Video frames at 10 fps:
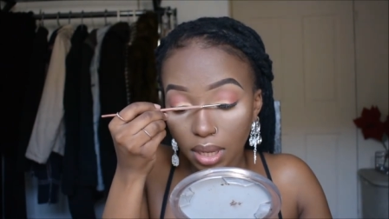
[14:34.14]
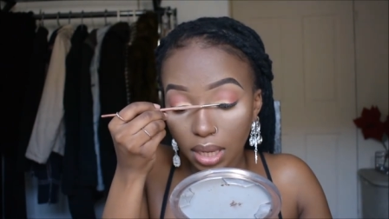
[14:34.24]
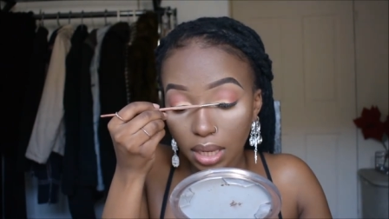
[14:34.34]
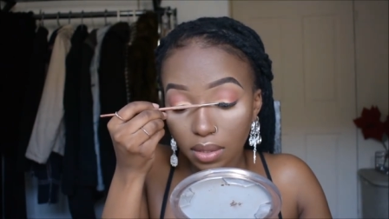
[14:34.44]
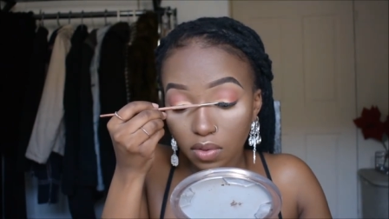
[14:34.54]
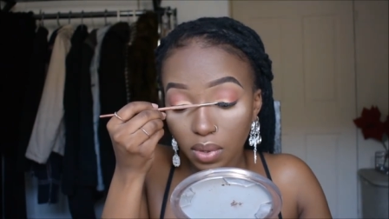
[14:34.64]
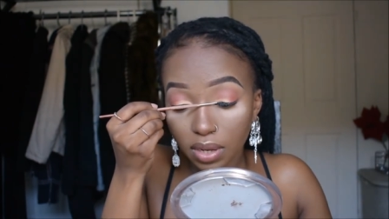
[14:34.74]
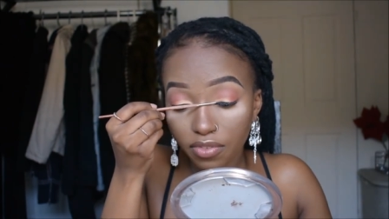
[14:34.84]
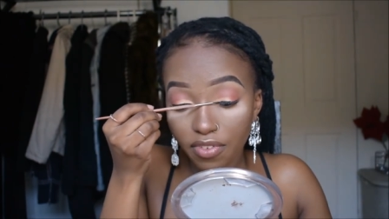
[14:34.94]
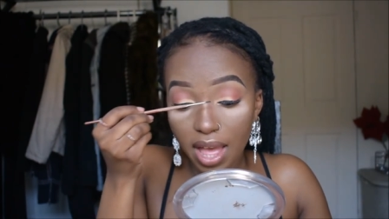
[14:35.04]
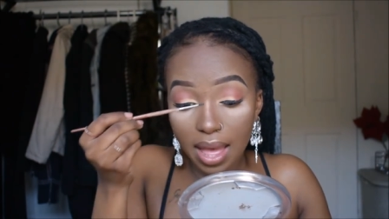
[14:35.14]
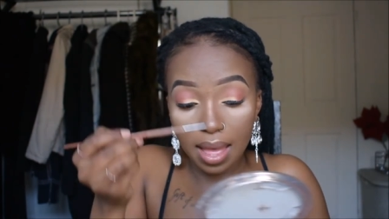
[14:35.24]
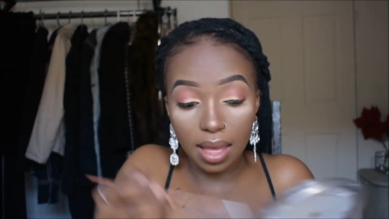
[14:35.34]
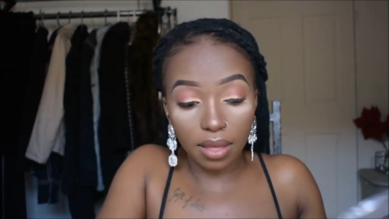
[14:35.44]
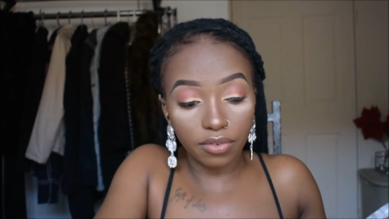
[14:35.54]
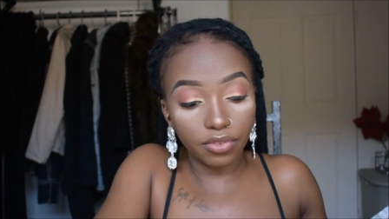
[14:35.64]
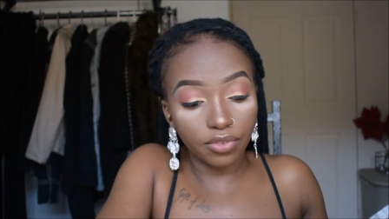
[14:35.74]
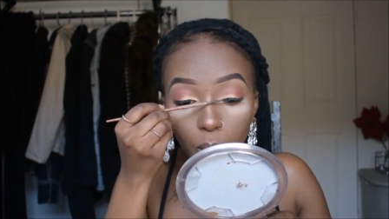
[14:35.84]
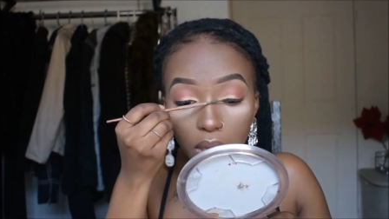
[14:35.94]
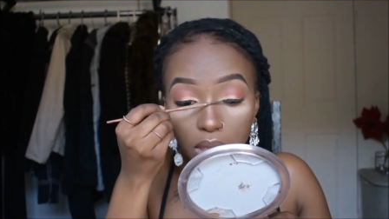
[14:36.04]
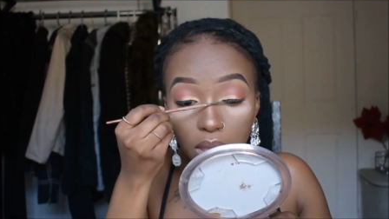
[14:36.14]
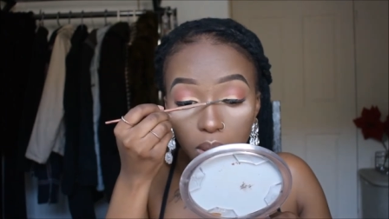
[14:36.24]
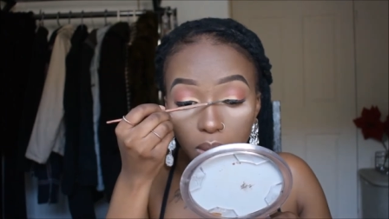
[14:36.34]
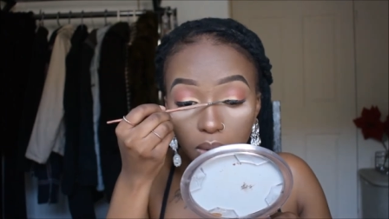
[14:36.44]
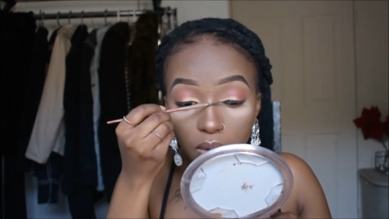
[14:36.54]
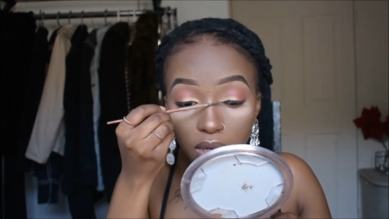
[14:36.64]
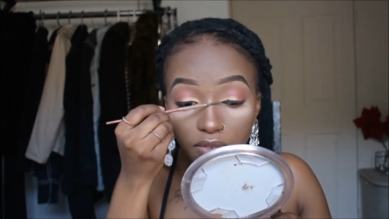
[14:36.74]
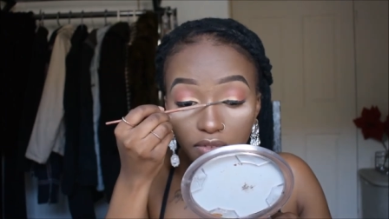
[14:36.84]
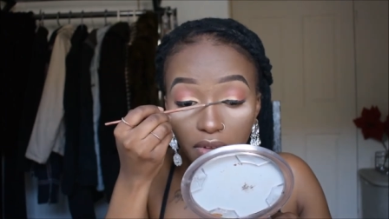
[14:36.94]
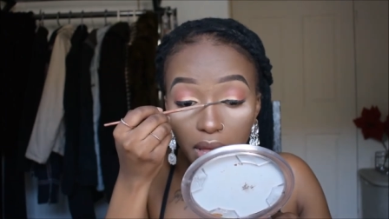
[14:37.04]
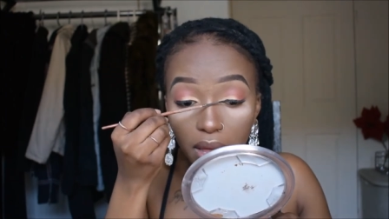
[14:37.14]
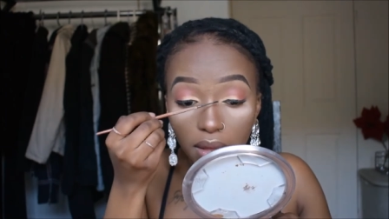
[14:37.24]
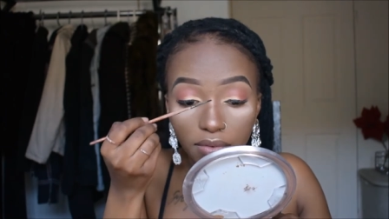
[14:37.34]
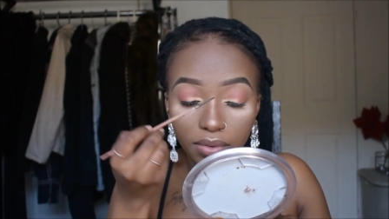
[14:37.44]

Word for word: Eight twenty-five 25, was good 25.